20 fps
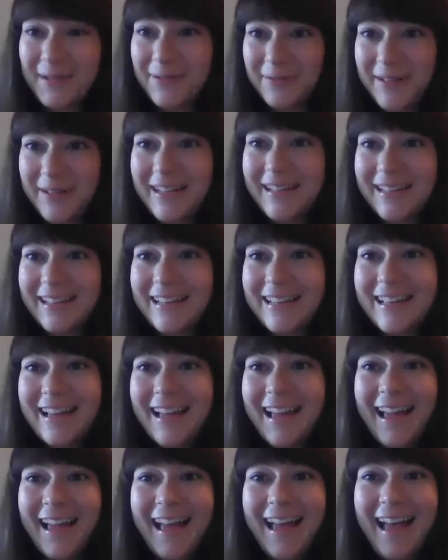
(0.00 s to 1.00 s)
mean,
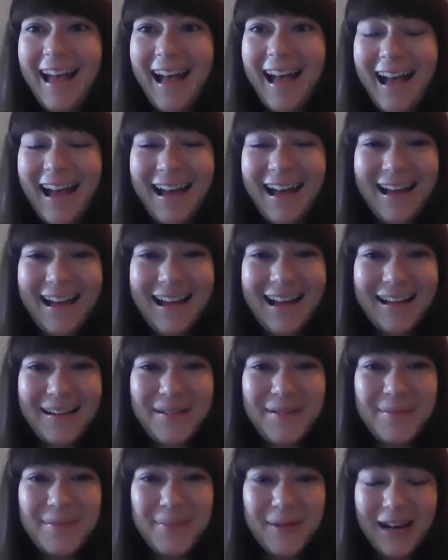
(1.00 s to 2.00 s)
really.
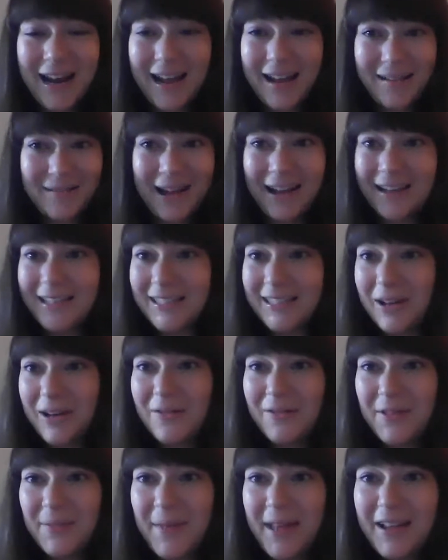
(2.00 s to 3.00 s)
But I
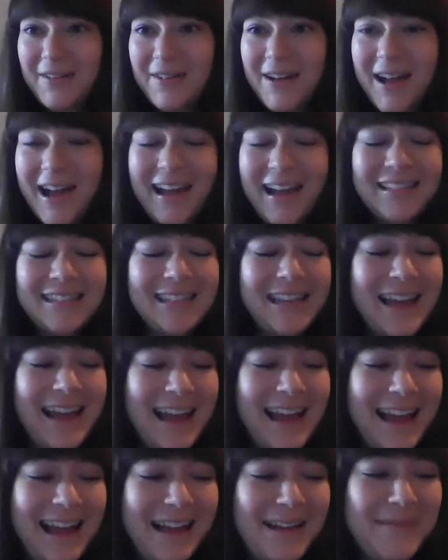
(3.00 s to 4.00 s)
saw it with my own eyes.
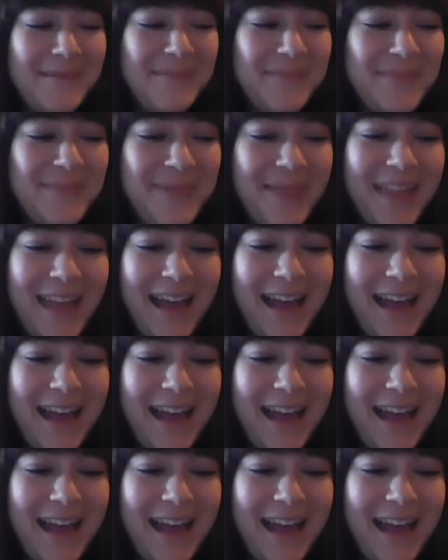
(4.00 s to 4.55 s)
I